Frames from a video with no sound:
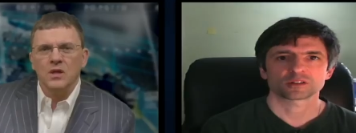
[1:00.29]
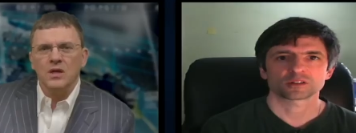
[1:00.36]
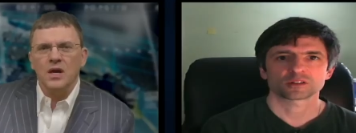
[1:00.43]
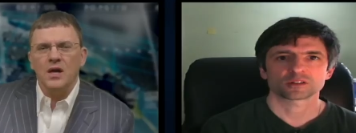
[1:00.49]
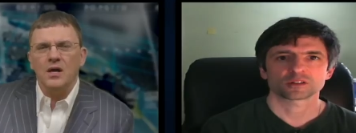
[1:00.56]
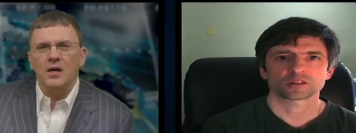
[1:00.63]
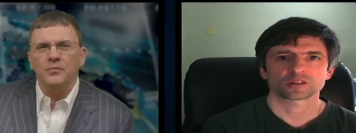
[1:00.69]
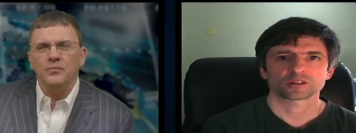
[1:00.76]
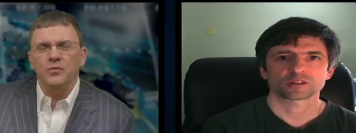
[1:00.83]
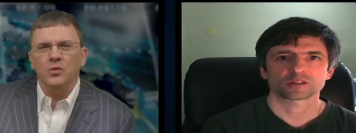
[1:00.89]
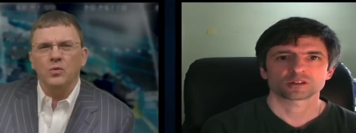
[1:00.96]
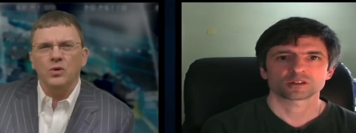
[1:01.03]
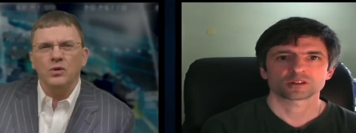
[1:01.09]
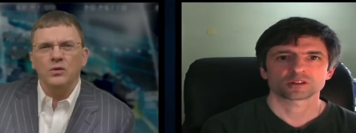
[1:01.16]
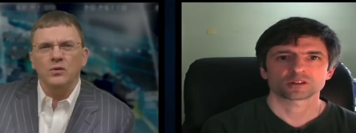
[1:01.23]
Speaker 1: Yeah.
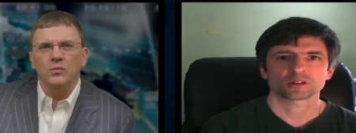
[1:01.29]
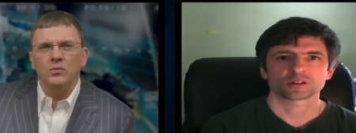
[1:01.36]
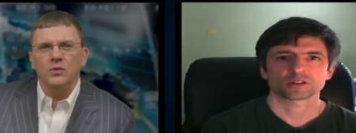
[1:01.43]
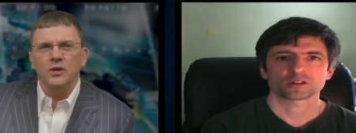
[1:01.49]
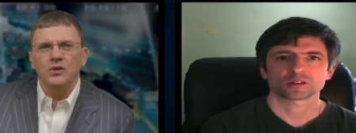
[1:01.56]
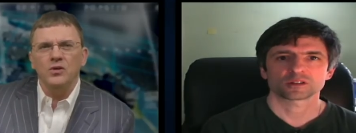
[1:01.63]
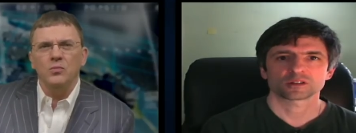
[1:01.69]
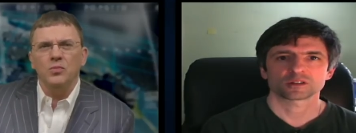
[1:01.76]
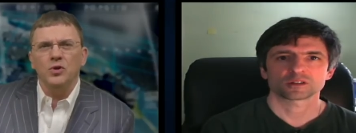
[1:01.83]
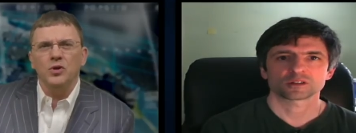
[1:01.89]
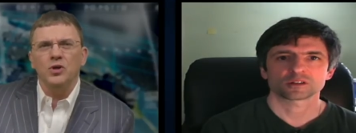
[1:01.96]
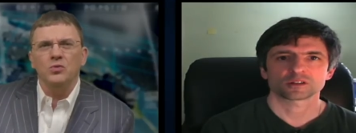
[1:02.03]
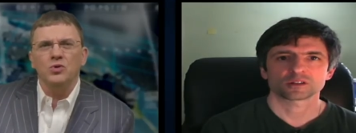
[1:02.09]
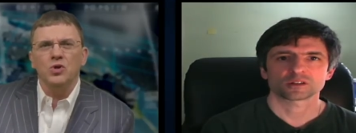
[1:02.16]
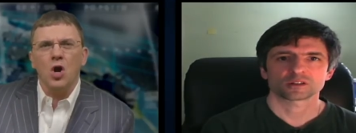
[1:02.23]
Well, in your
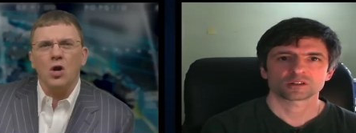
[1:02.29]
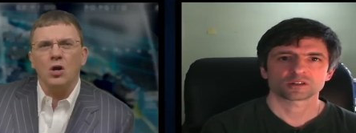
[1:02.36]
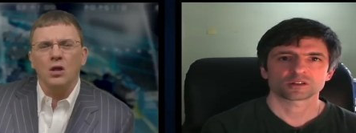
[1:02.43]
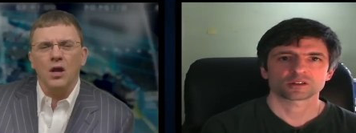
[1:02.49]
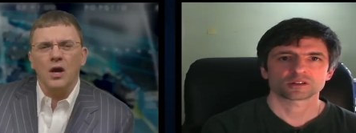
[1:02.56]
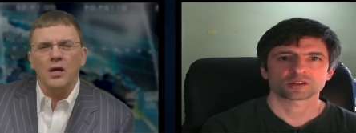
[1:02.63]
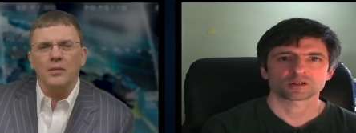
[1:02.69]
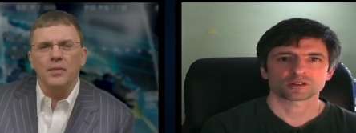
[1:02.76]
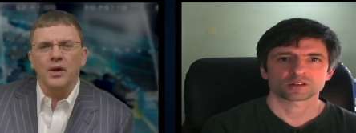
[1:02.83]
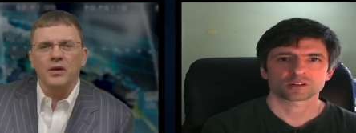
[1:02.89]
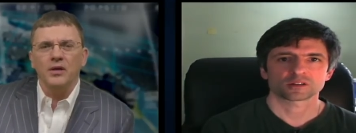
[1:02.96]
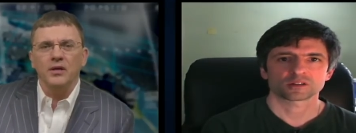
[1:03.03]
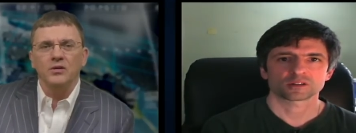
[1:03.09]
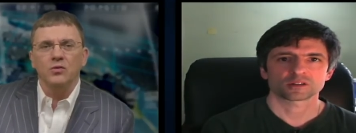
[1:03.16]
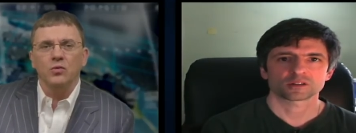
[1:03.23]
book, you talk a lot about
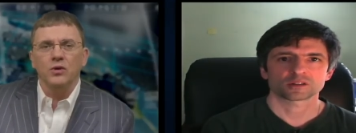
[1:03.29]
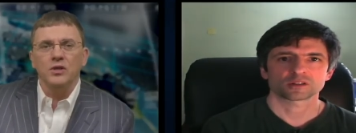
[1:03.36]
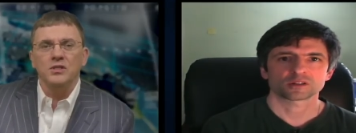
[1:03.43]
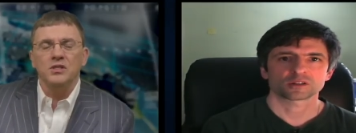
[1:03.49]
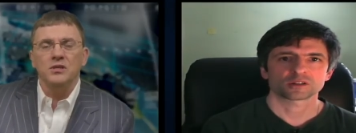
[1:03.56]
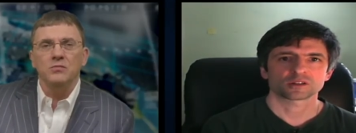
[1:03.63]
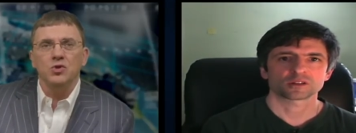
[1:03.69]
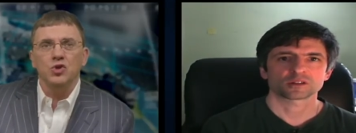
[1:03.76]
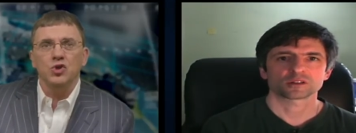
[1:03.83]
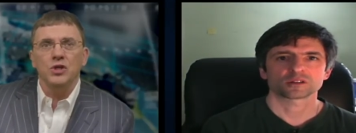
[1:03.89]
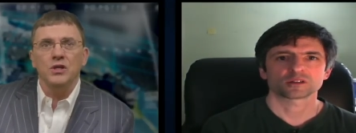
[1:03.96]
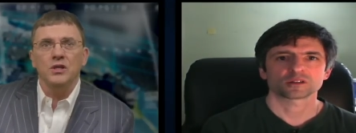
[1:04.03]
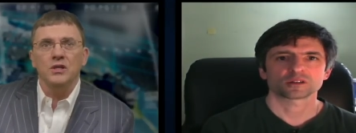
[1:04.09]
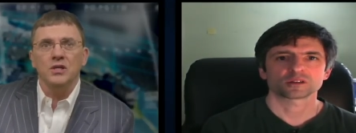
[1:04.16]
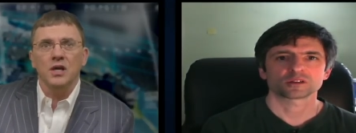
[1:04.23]
increasing
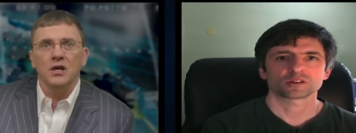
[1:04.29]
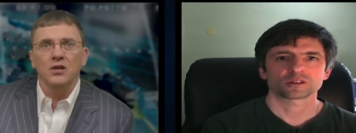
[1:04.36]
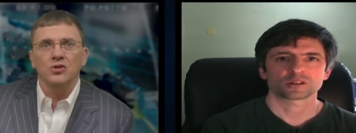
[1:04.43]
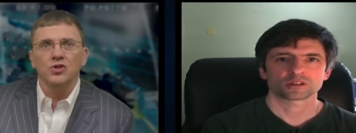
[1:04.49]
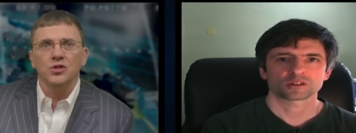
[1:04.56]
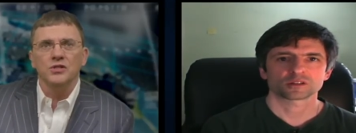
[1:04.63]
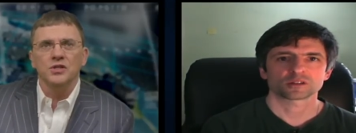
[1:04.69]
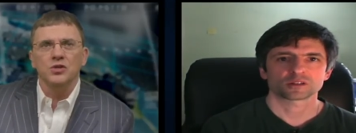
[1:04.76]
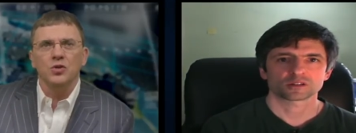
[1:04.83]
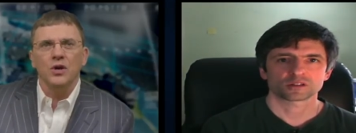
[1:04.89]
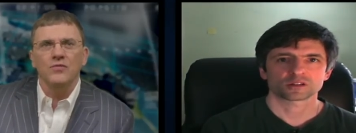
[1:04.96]
machine intelligence, and you